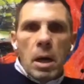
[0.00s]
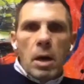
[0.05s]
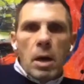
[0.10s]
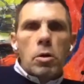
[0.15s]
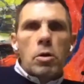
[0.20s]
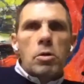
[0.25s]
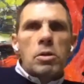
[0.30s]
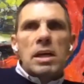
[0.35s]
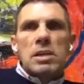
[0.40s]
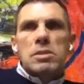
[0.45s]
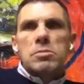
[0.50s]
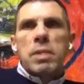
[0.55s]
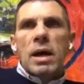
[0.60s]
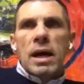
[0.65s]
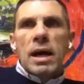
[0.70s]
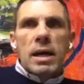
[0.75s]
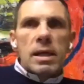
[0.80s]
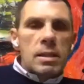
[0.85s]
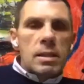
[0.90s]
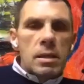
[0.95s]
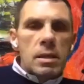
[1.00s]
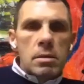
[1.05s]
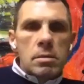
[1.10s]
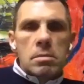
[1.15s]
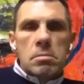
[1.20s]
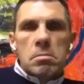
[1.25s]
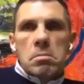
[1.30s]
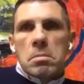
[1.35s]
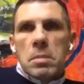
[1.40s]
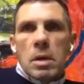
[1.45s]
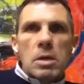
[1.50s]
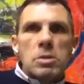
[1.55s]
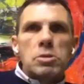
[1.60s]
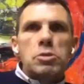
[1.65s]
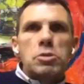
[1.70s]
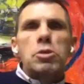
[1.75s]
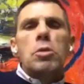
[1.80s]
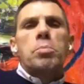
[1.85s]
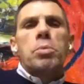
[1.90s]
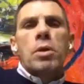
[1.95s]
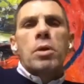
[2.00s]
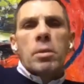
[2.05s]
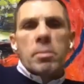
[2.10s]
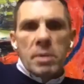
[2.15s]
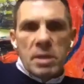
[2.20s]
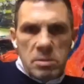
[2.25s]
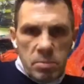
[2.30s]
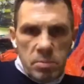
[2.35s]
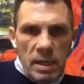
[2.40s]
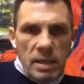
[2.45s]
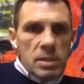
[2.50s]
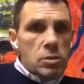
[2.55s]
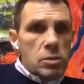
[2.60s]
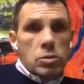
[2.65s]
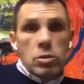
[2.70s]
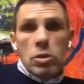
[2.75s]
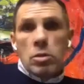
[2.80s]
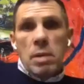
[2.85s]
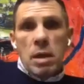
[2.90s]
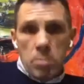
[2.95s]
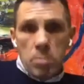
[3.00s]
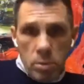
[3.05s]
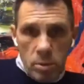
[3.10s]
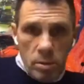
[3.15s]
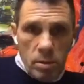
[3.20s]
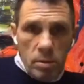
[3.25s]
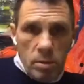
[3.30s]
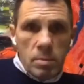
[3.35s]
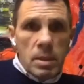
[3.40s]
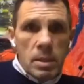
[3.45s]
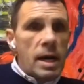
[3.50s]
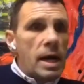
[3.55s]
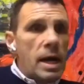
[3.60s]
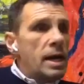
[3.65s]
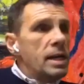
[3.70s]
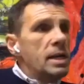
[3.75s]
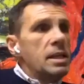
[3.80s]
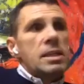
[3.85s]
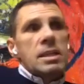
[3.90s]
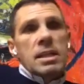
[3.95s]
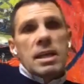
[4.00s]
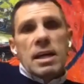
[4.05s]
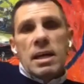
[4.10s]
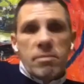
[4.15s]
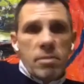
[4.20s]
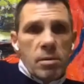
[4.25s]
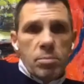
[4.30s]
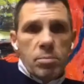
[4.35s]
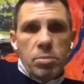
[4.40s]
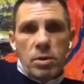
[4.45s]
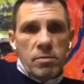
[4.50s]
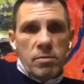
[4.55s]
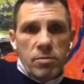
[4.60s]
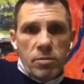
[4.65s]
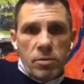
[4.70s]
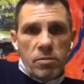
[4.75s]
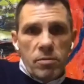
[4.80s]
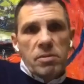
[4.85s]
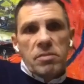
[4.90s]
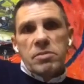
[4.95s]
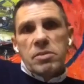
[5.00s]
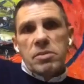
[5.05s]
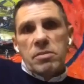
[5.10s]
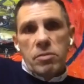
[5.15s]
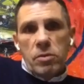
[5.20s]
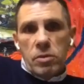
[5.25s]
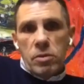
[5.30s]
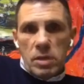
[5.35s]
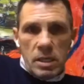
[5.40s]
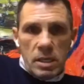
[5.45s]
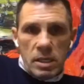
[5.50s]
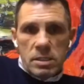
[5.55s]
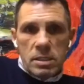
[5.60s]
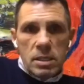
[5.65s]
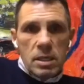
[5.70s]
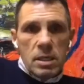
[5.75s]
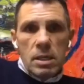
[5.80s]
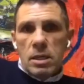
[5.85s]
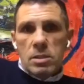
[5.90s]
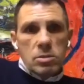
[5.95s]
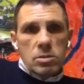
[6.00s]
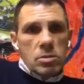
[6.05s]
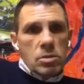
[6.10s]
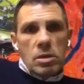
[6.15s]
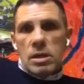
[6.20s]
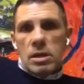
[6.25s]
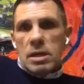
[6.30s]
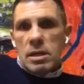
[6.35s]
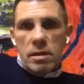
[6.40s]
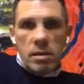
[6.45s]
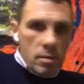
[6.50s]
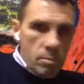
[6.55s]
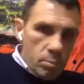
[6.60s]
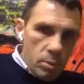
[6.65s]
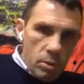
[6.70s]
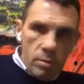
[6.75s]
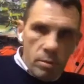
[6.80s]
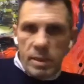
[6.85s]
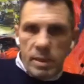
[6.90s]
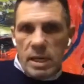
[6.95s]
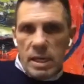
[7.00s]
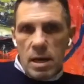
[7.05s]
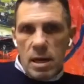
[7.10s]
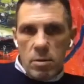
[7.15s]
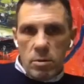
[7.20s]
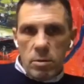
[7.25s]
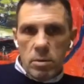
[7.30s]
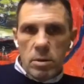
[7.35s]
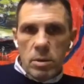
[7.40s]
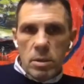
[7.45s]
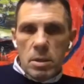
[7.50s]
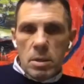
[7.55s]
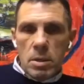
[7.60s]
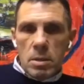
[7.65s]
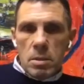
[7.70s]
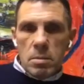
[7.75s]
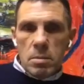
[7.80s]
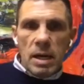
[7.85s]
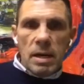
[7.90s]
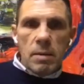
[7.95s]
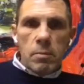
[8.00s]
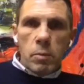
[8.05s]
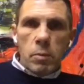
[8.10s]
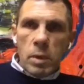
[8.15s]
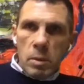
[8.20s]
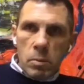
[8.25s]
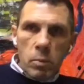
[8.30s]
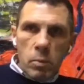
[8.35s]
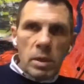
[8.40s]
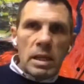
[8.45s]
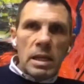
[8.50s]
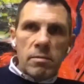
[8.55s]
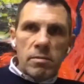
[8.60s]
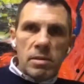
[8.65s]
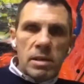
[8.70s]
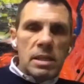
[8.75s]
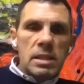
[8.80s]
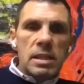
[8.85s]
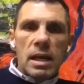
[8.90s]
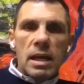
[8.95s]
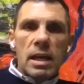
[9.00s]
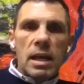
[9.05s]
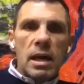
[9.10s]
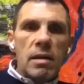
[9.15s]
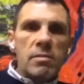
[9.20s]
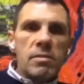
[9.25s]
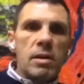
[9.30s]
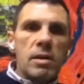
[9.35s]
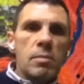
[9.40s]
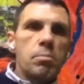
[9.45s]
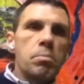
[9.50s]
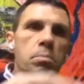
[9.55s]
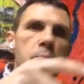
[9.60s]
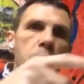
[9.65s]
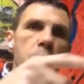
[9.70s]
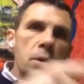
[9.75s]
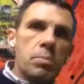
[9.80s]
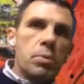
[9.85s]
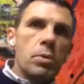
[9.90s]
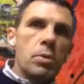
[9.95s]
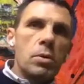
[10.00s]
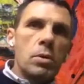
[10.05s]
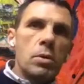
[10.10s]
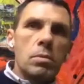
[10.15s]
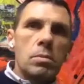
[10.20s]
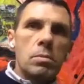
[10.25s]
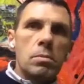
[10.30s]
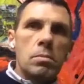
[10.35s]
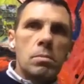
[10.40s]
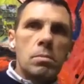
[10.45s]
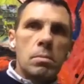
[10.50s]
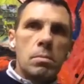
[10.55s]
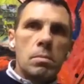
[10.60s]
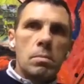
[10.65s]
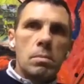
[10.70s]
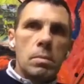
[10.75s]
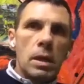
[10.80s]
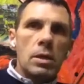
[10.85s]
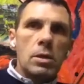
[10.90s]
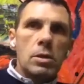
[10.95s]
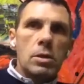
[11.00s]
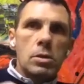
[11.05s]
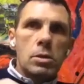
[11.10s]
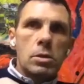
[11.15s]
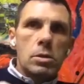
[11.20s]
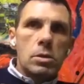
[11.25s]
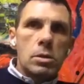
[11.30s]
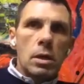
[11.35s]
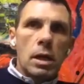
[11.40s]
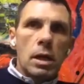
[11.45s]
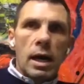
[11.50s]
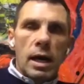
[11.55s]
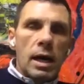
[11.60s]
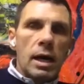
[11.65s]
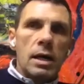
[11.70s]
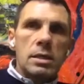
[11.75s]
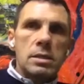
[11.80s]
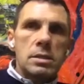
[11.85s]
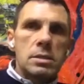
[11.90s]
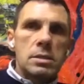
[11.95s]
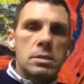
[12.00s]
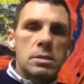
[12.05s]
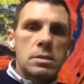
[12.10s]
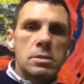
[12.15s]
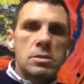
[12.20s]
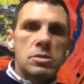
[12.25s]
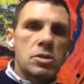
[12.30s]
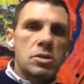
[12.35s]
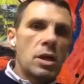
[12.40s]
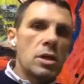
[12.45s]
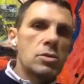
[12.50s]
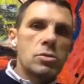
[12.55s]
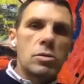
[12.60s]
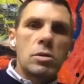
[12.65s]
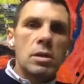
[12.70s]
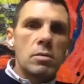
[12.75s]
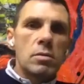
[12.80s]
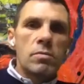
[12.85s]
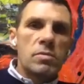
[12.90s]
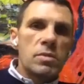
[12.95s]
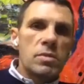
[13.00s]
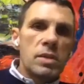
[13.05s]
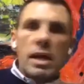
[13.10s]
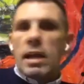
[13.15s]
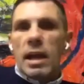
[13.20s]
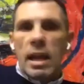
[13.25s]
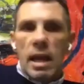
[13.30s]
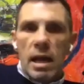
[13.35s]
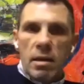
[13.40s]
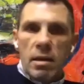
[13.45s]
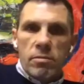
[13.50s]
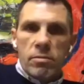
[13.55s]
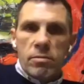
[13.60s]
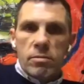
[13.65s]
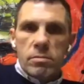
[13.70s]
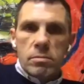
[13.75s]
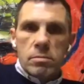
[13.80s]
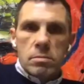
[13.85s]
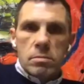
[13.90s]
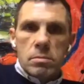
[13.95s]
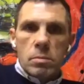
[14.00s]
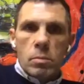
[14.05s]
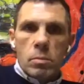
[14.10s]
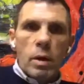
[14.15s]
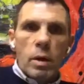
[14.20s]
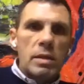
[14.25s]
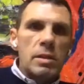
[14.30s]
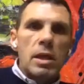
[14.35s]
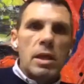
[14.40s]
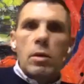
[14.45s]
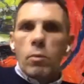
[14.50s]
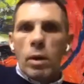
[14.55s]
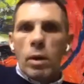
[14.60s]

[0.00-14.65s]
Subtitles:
I know that's bad. It's your problem is bad. It's not my problem. And he didn't have a problem for 54 years. He's not going to have a problem now. But we living in that life that people make us try to live their life, what